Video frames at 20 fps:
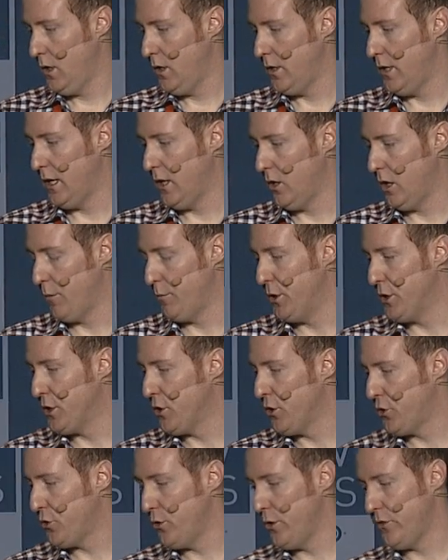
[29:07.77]
Now, I'm going to
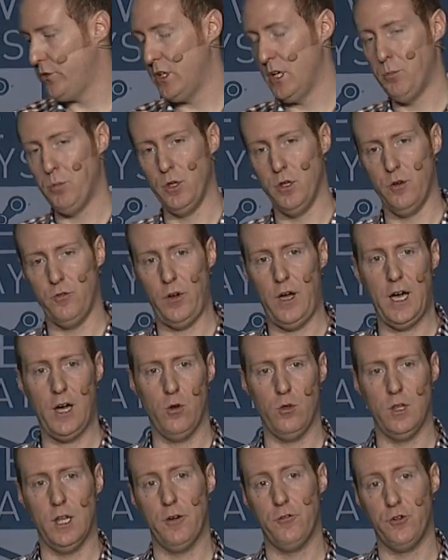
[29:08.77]
go through an example of how
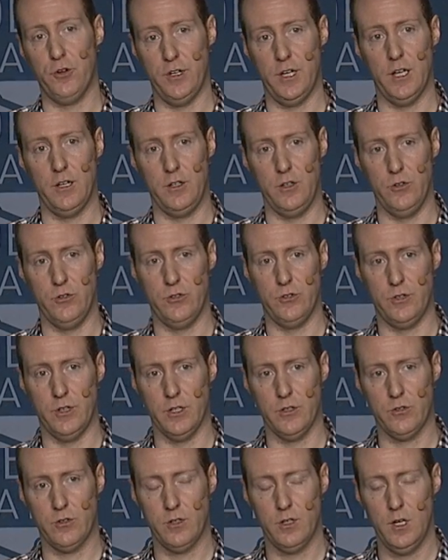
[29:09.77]
Left 4 Dead uses
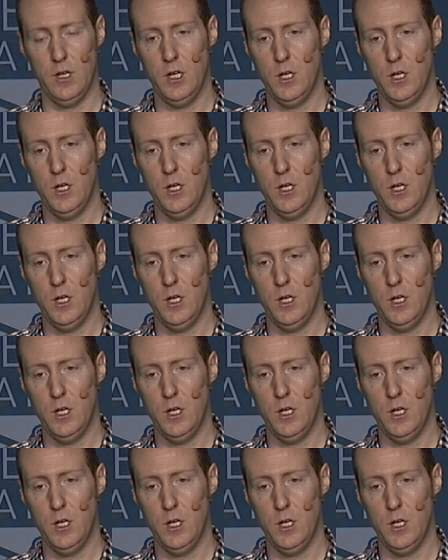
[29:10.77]
this.